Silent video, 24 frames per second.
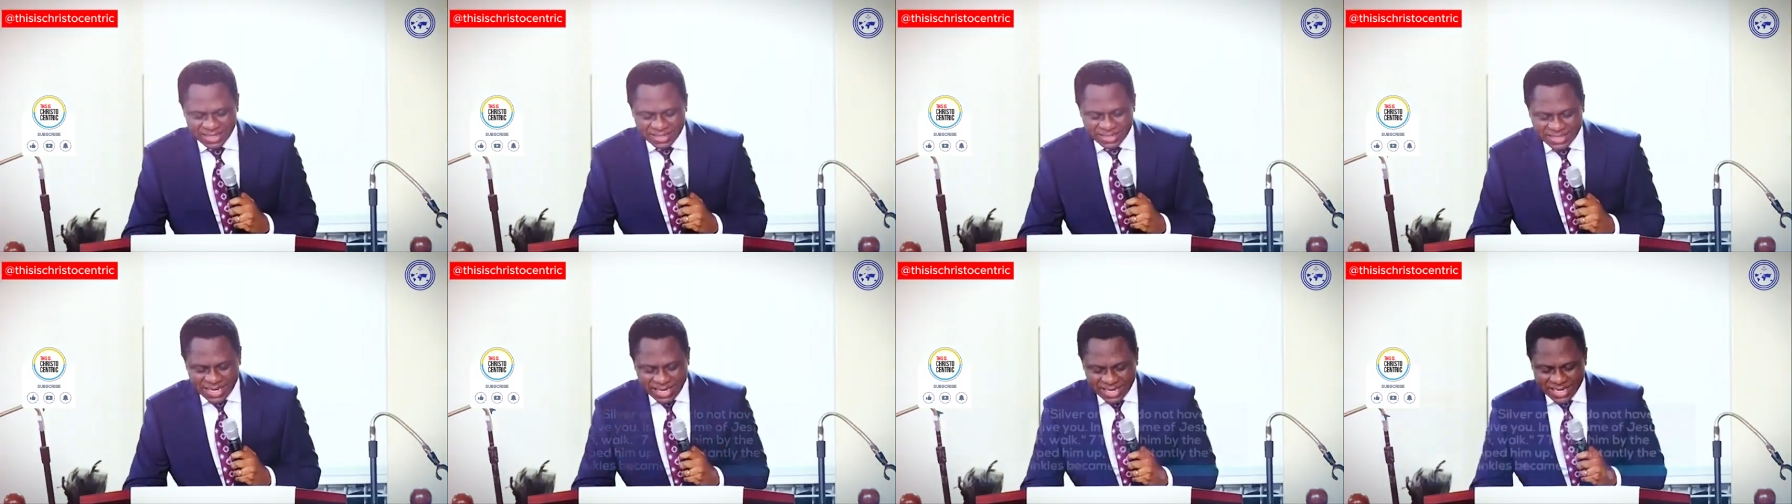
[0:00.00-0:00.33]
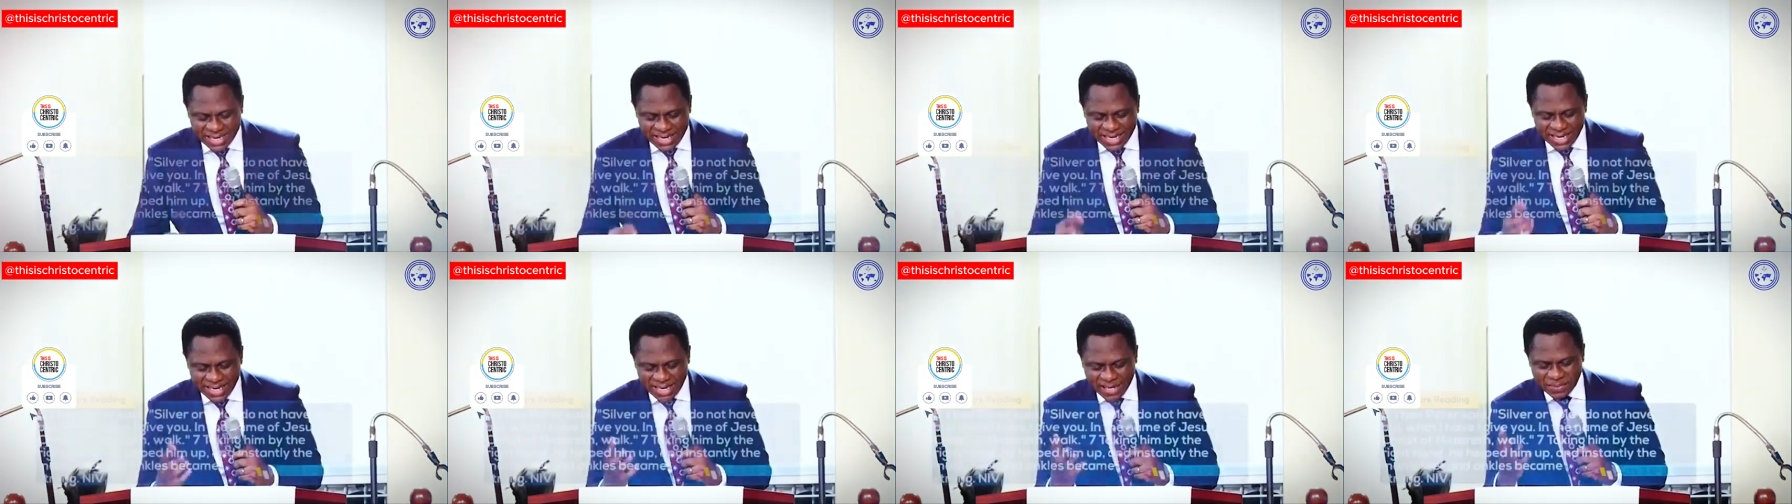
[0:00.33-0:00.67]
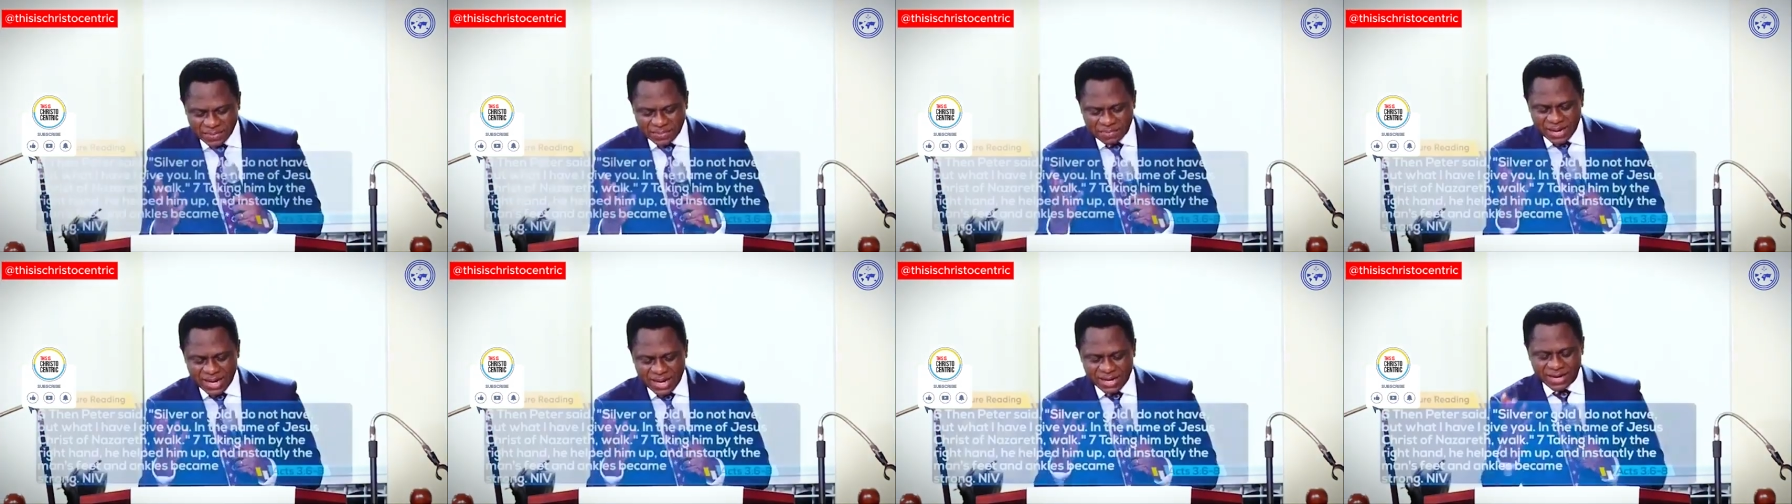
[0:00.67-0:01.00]
Taking
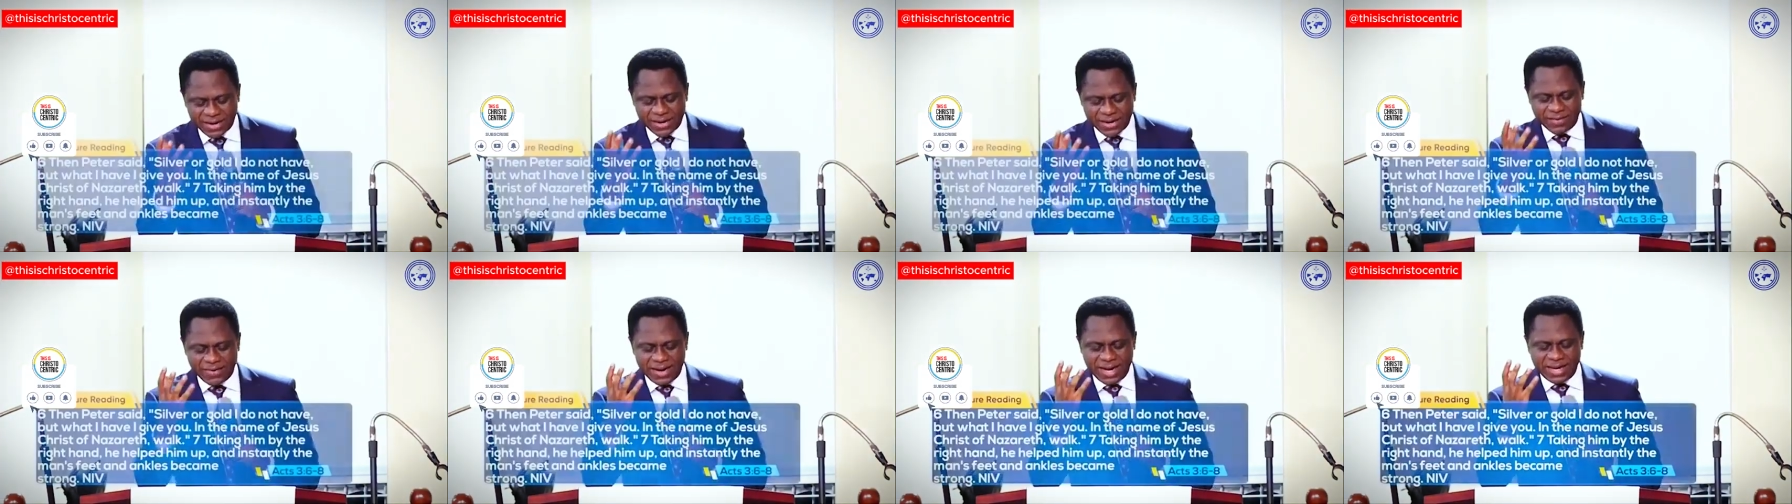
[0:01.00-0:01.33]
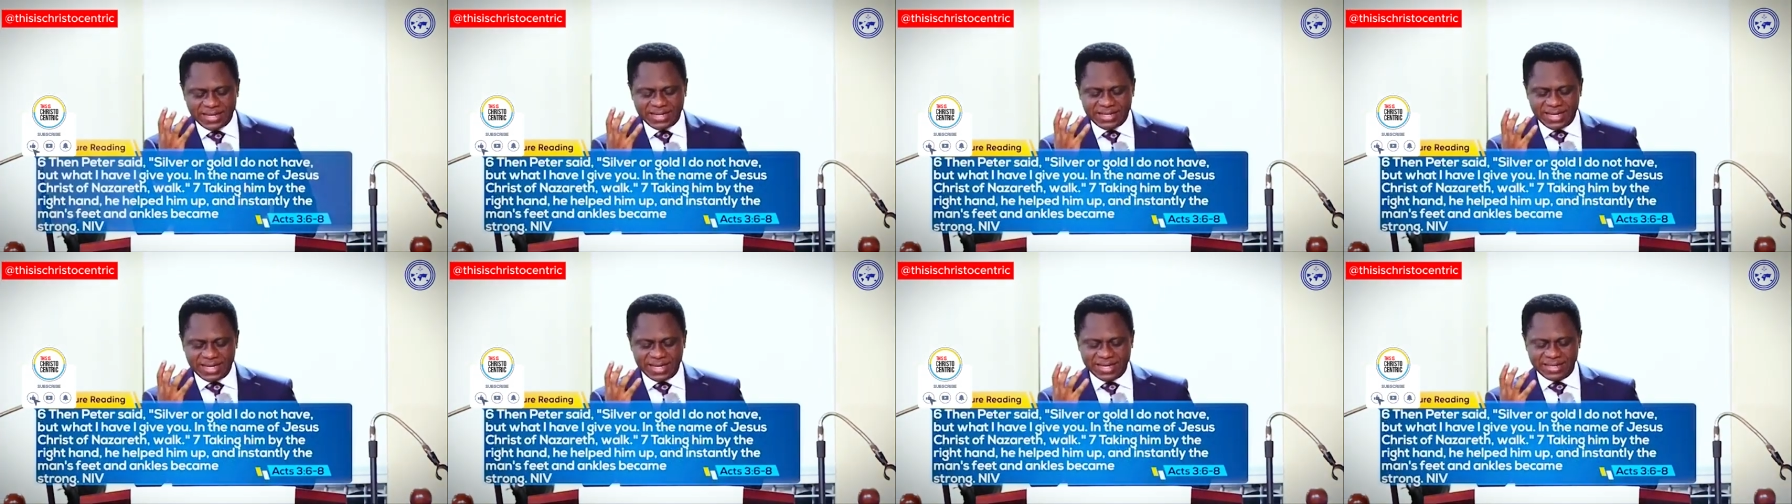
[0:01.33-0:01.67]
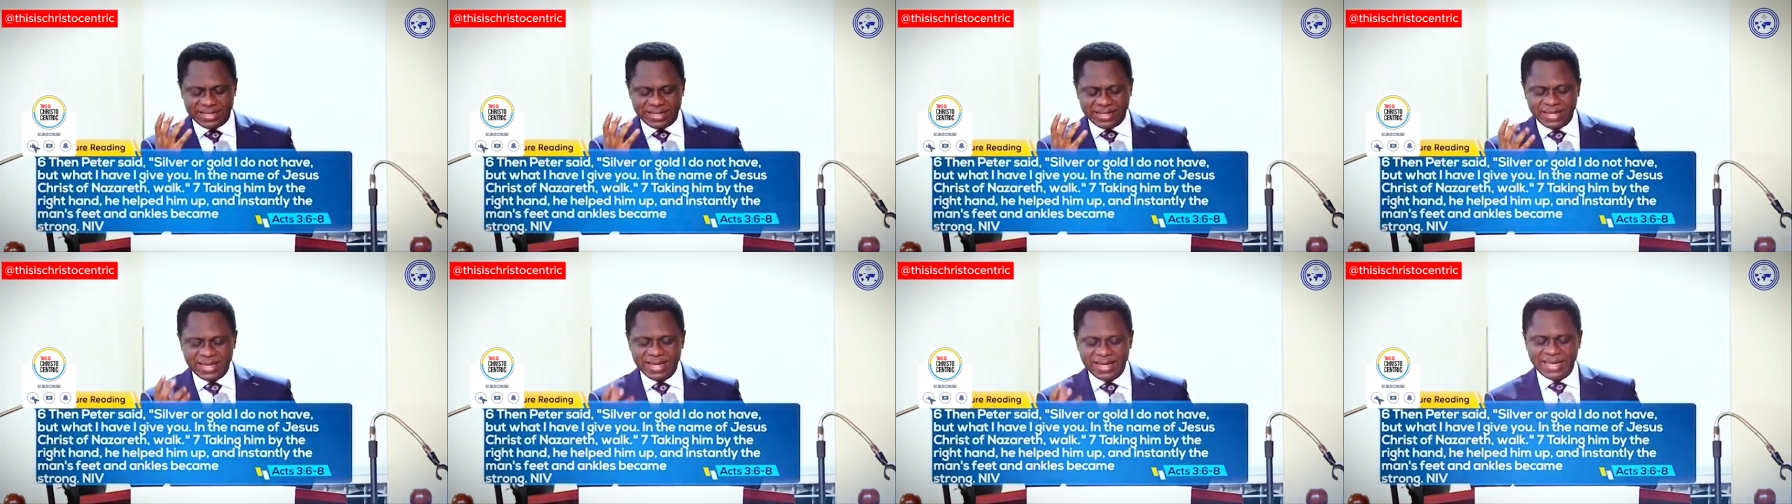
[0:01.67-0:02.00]
him by the right
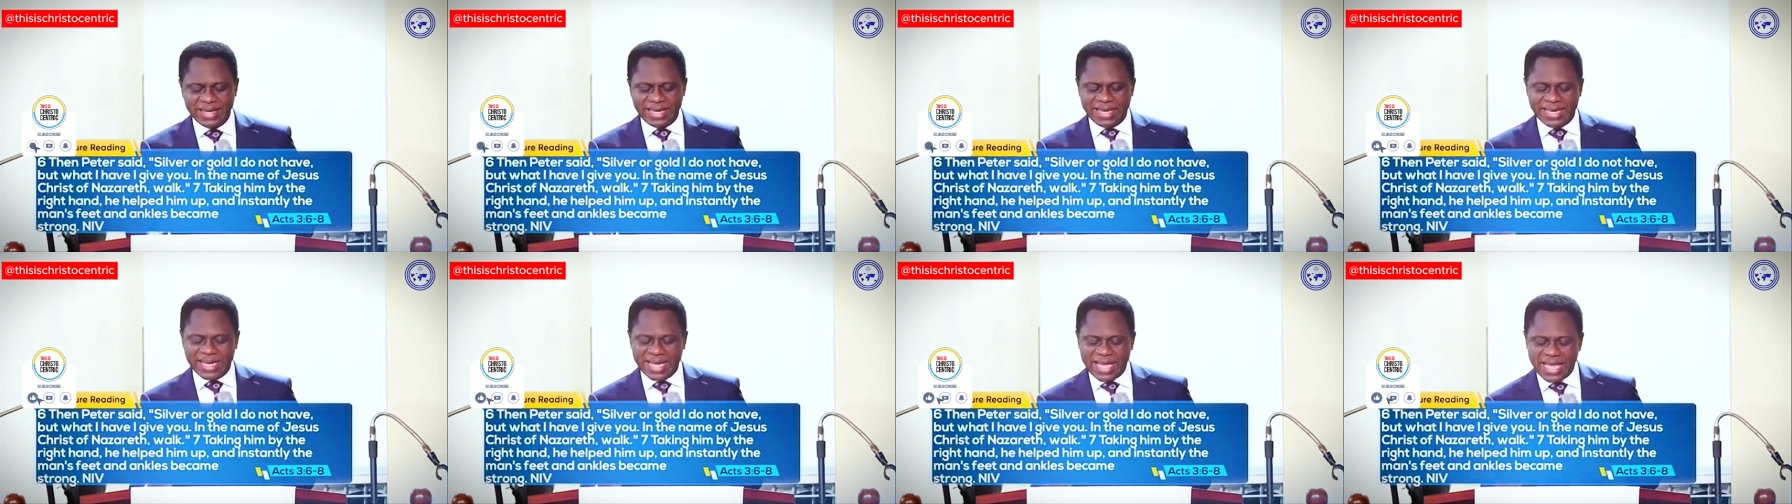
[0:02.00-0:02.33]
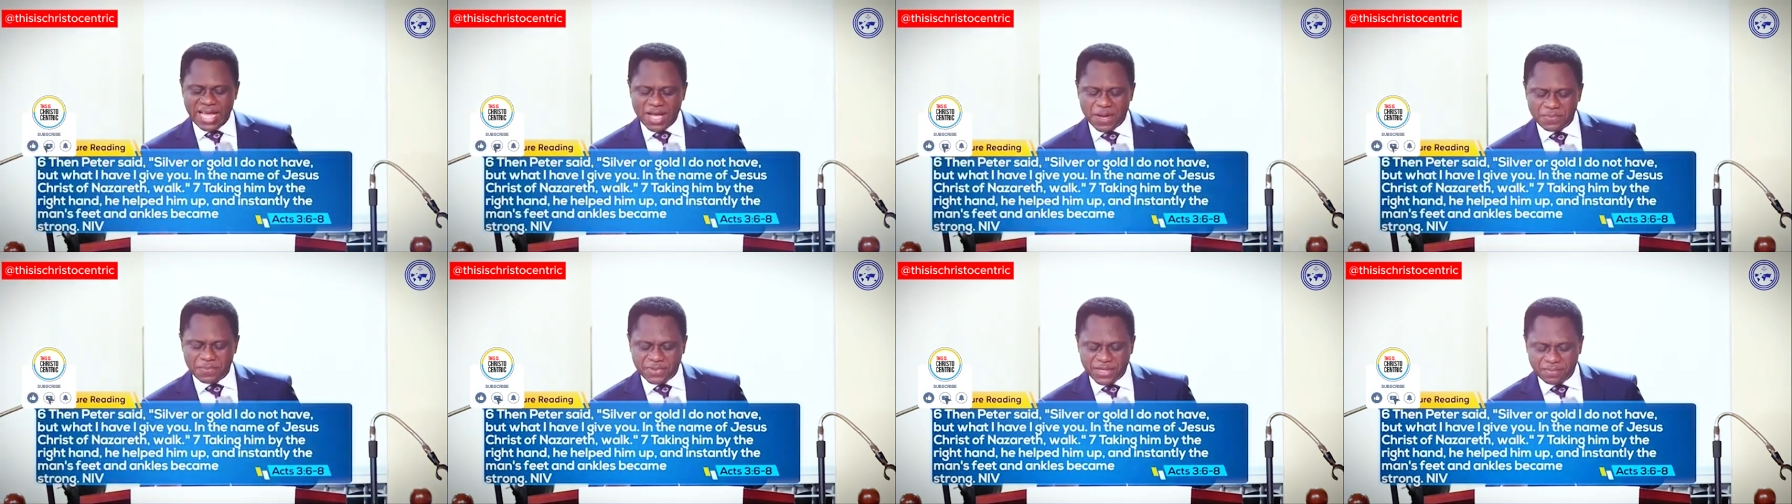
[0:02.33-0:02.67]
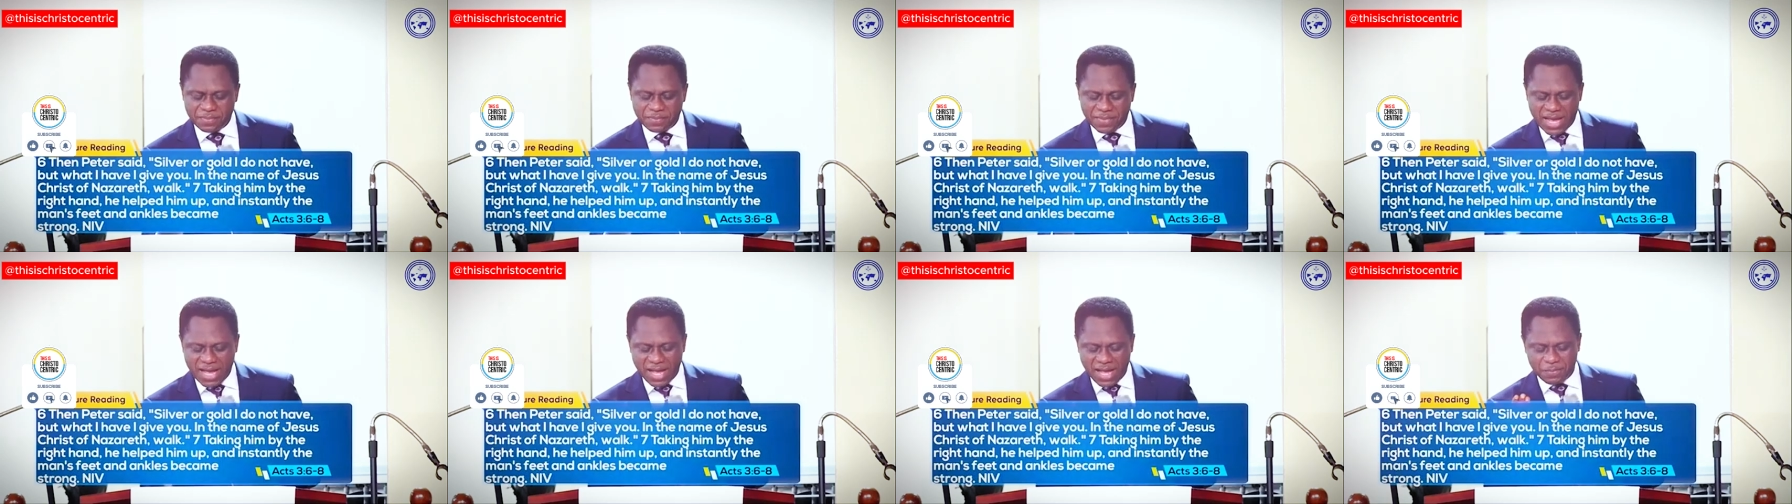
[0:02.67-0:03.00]
hand, he helped
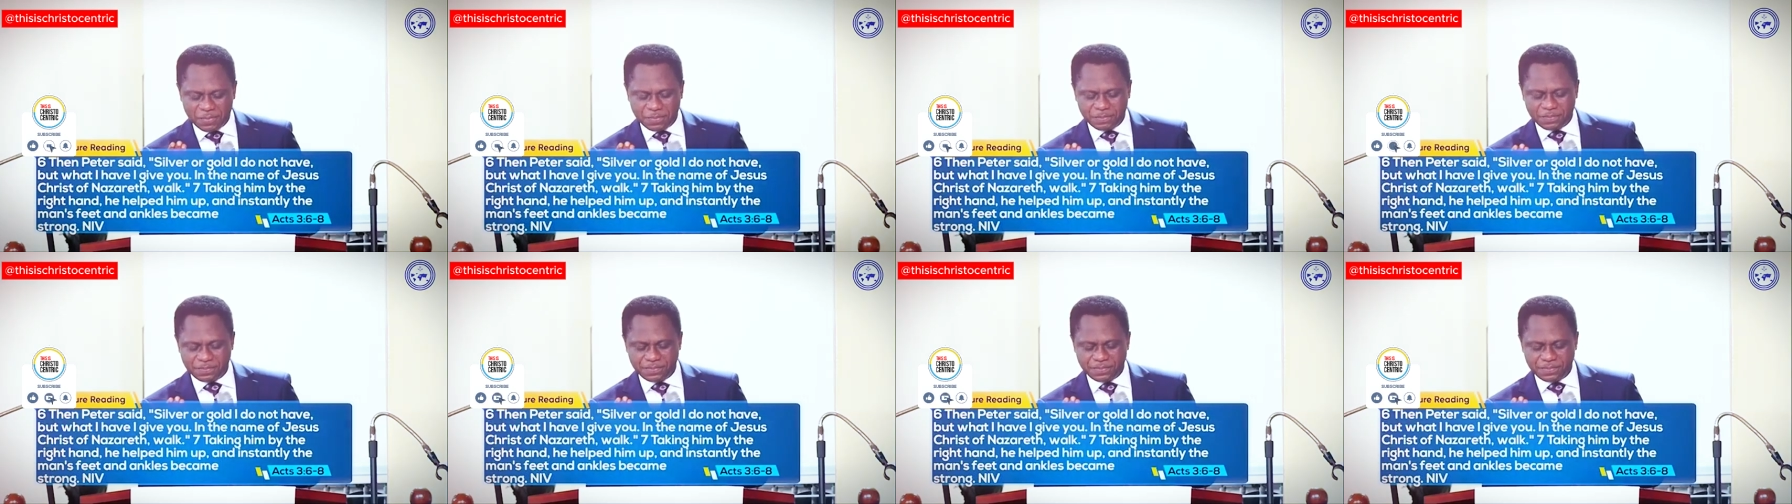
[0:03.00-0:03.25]
him up.